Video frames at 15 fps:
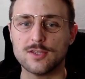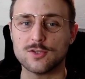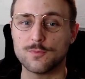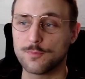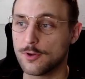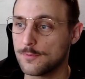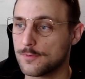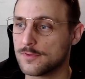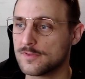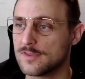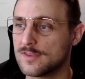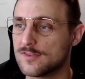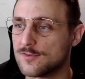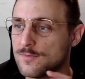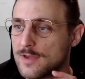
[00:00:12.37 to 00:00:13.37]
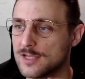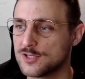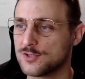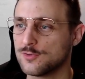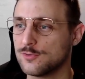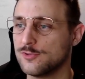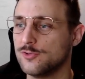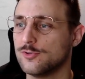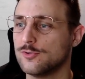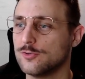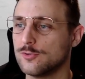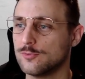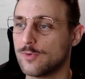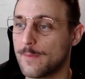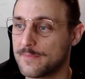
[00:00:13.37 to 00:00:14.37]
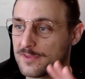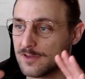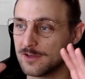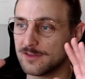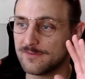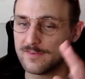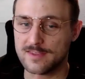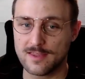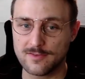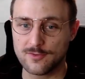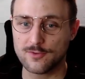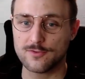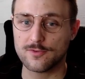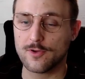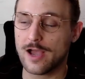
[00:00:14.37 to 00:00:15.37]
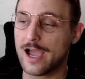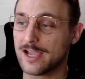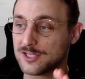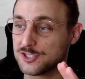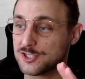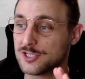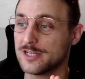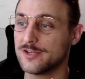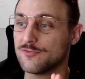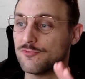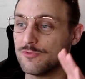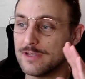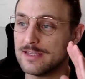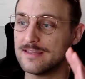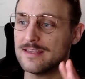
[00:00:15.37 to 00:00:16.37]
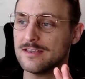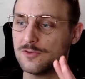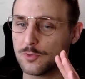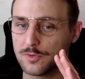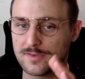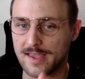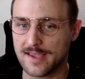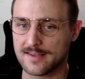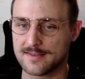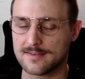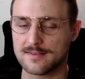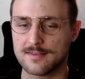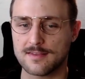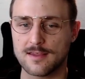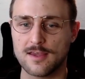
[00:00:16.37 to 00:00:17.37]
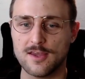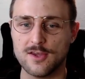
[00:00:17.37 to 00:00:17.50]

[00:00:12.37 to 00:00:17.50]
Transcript: The purpose is to make sure your website visitors are actually reading your texts,